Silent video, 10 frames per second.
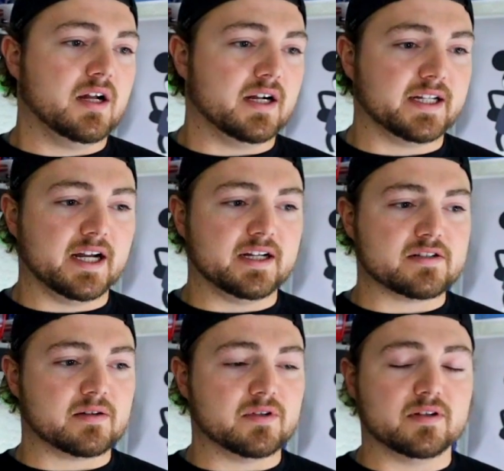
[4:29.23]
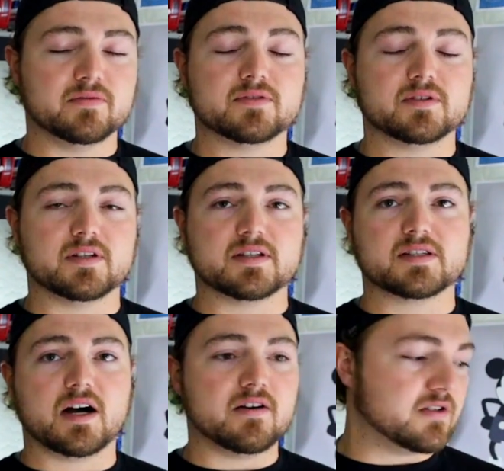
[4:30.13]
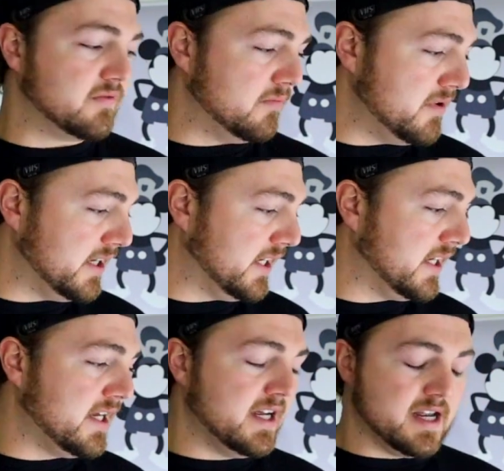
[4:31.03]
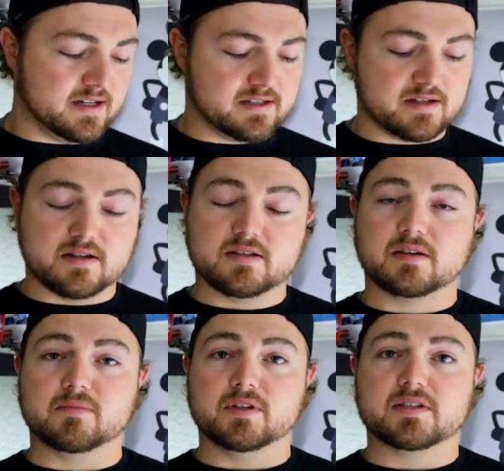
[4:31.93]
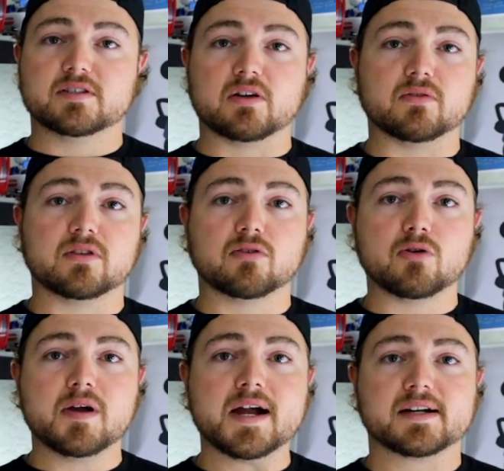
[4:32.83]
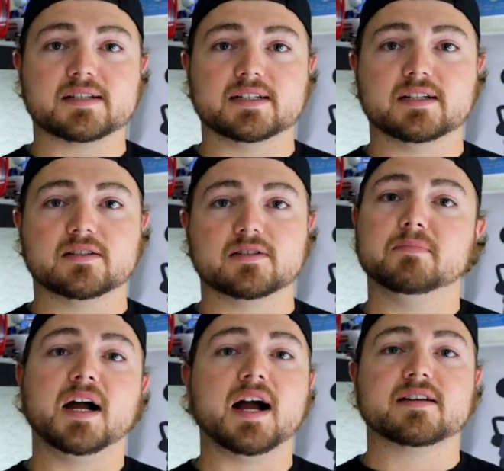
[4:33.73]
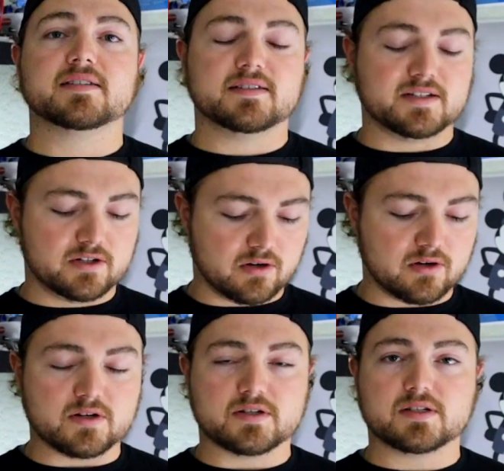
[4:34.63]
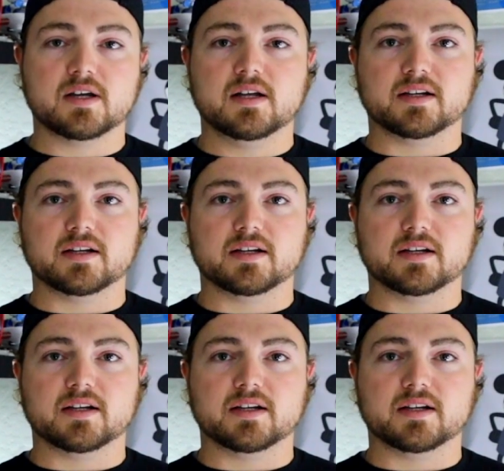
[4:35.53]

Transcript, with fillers: Again, some of the solids for me is some of the subtle throwbacks they did to past Z cars.